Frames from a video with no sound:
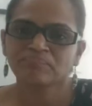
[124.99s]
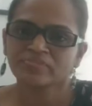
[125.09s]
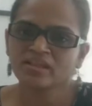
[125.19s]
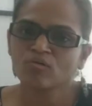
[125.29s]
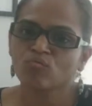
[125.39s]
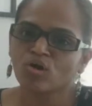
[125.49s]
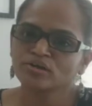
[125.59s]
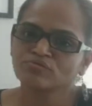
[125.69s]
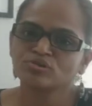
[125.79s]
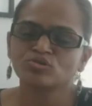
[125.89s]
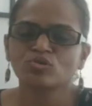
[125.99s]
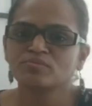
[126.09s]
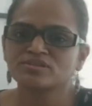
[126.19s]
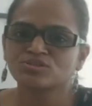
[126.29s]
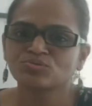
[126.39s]
Now what would
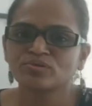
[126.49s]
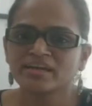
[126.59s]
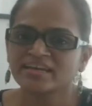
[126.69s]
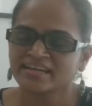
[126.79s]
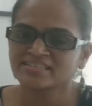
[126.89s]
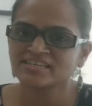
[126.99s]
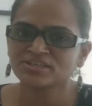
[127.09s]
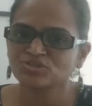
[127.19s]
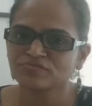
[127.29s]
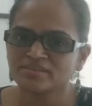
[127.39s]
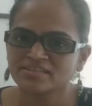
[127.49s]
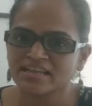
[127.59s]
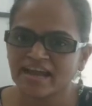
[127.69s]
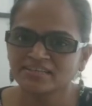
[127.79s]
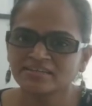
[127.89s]
nobles do in exchange of this
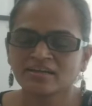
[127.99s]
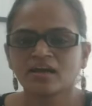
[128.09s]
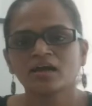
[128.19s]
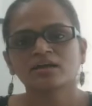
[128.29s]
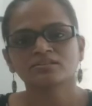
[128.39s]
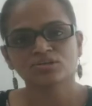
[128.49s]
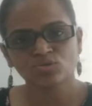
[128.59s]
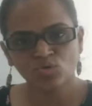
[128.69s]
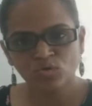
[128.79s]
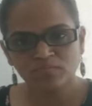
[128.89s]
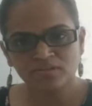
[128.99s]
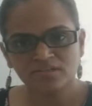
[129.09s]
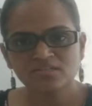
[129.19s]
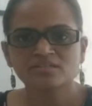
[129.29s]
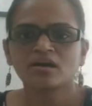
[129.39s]
land? The
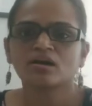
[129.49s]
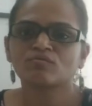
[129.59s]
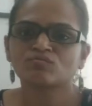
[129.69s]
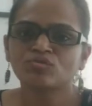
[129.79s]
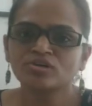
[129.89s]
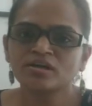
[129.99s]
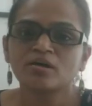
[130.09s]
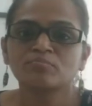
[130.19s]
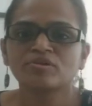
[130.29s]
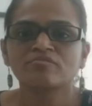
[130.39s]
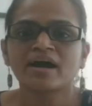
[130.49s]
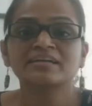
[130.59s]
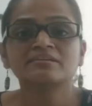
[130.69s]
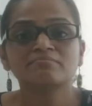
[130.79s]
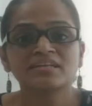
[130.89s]
nobles would provide
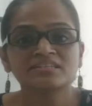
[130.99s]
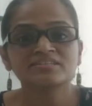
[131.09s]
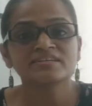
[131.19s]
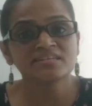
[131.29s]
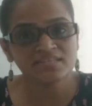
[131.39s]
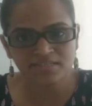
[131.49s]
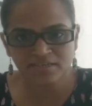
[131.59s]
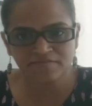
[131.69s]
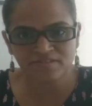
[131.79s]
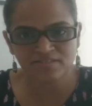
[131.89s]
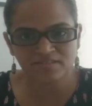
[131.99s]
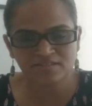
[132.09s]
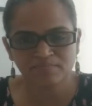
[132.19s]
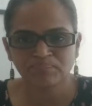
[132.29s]
military services.